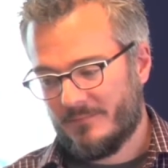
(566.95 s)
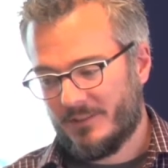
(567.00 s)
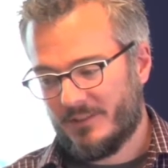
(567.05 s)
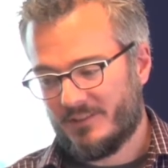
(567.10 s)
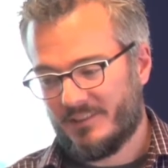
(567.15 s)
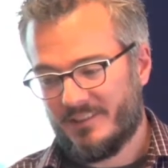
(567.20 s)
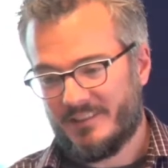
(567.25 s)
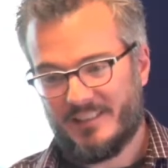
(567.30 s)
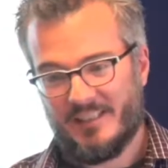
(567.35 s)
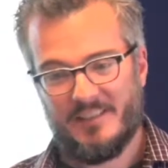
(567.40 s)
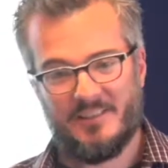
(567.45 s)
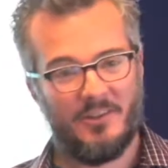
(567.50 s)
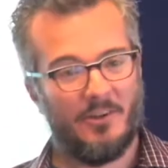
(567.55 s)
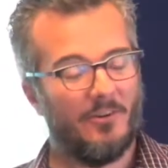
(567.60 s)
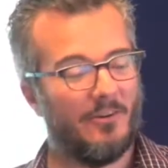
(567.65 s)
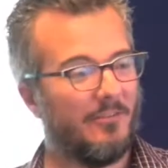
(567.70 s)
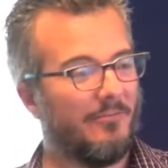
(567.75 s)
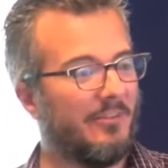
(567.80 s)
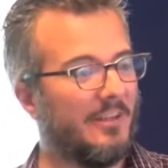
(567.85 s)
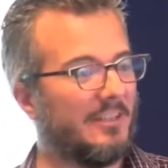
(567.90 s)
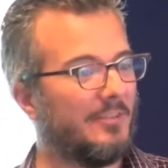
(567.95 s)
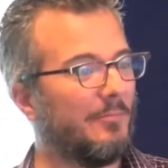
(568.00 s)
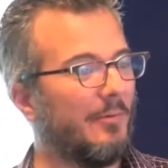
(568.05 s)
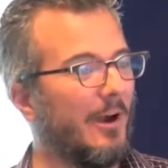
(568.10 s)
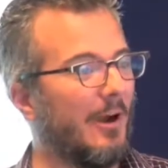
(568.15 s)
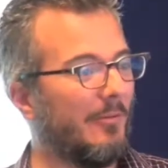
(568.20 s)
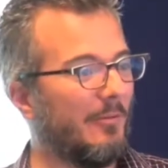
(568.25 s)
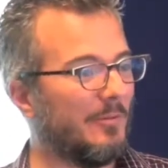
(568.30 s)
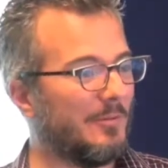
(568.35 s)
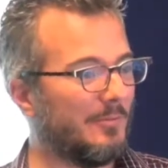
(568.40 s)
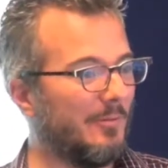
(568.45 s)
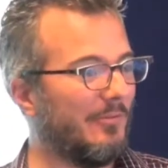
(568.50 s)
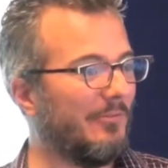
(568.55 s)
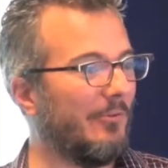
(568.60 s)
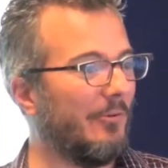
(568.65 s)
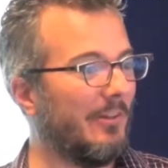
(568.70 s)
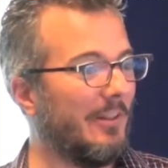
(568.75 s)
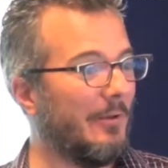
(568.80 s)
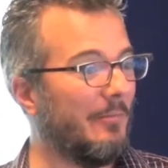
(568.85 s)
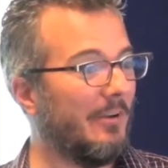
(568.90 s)
just it's easier to fix problems
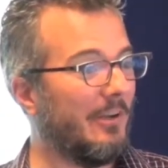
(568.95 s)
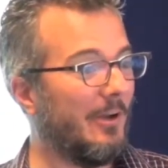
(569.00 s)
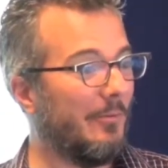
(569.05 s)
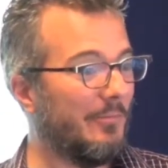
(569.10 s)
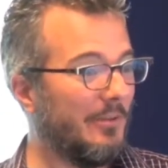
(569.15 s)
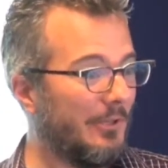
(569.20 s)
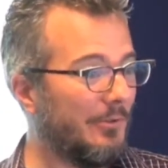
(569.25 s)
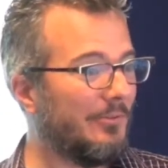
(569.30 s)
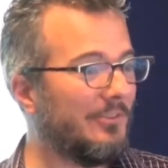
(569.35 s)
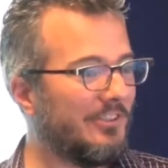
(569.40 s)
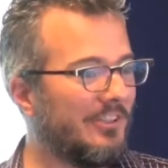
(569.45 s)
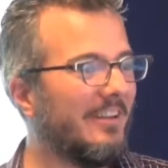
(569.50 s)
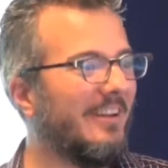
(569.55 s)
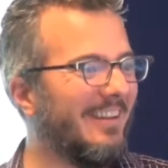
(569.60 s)
before they become huge.